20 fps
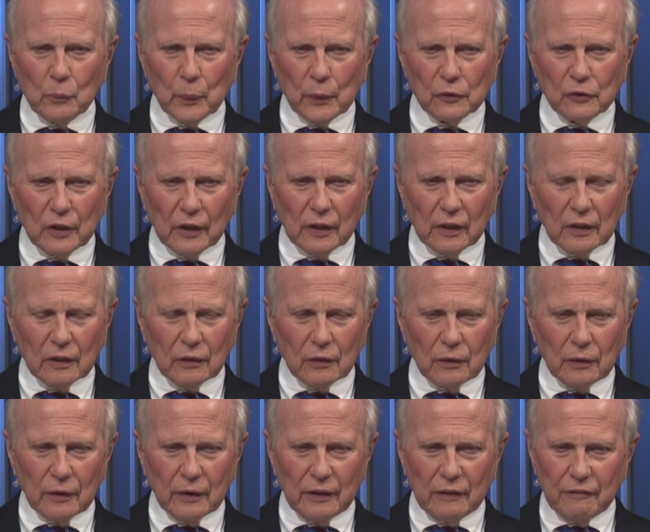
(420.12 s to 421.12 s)

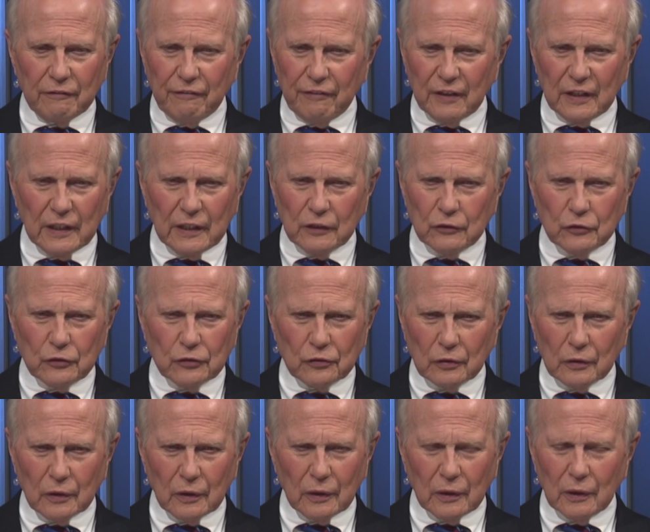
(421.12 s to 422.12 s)
particular events
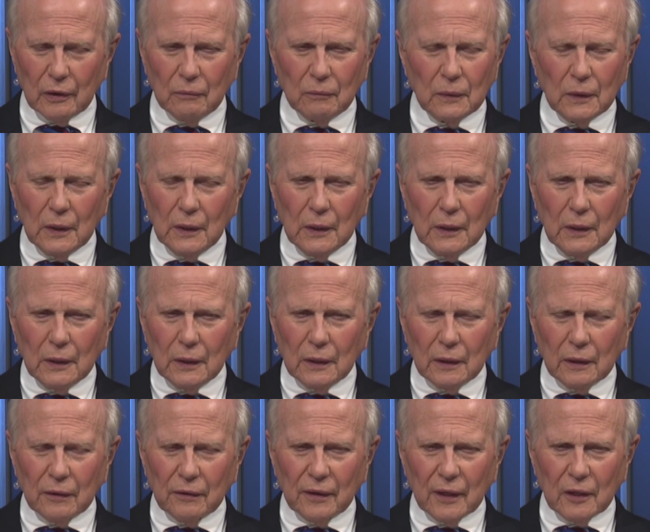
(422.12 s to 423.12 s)
uh,
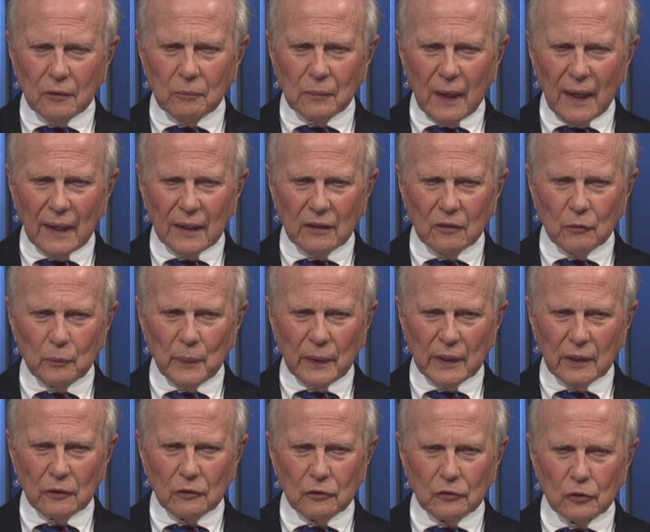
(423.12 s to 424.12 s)
that might have
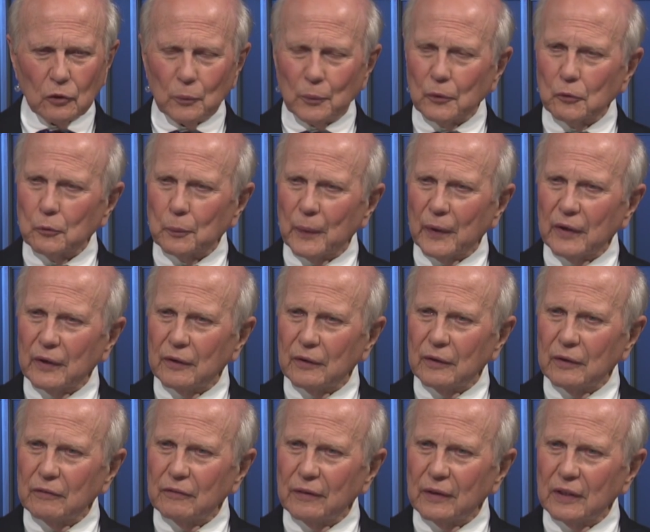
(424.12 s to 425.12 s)
been super
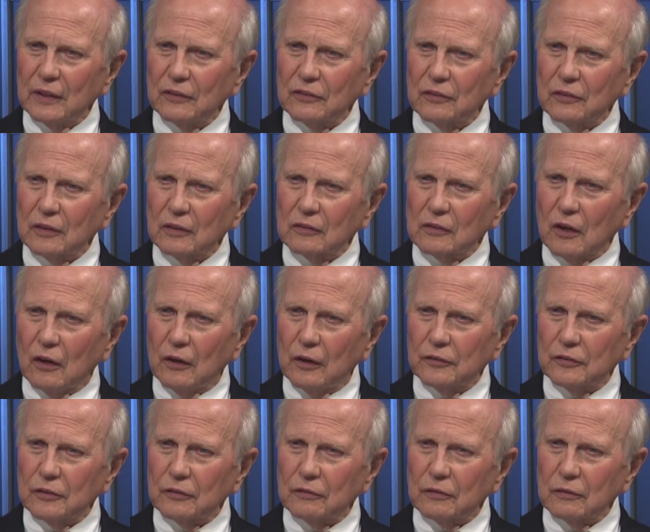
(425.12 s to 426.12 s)
spreader events that
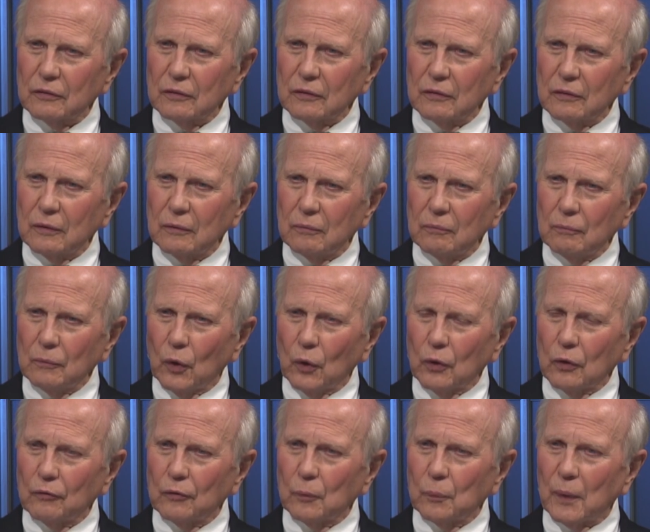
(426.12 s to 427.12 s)
causes
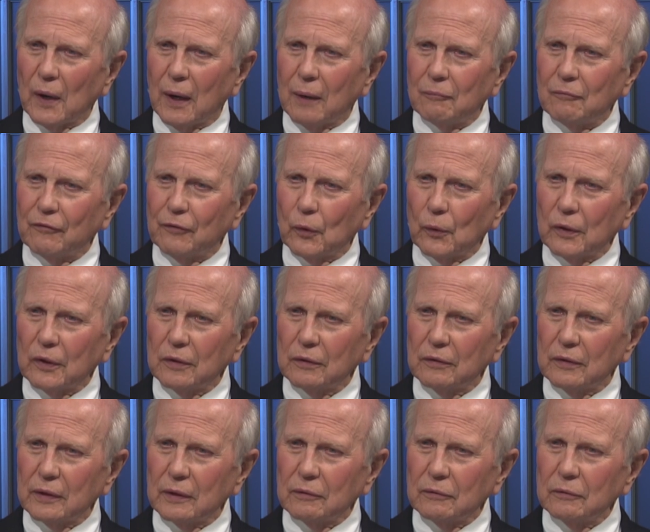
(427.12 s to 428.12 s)
more of a problem for you
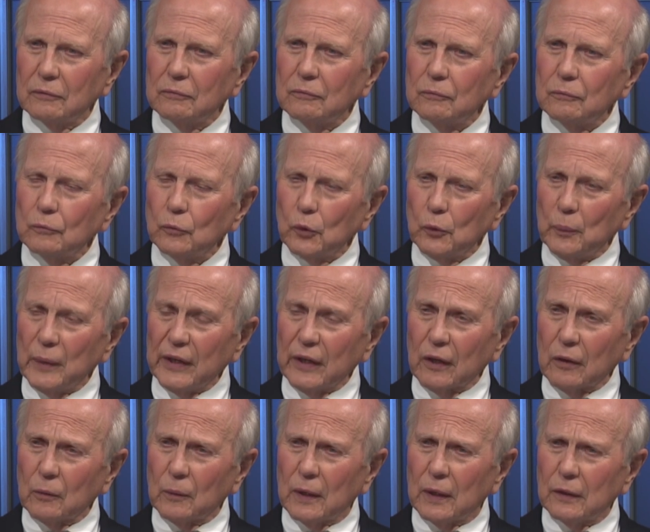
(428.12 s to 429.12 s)
than there's any,
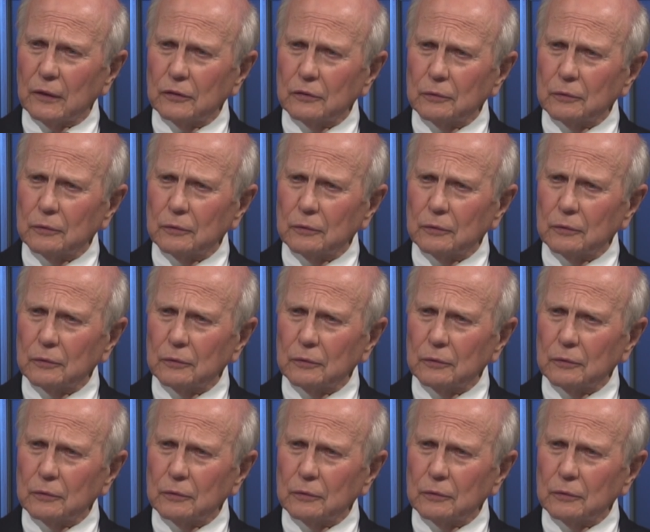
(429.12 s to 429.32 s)
otherwise?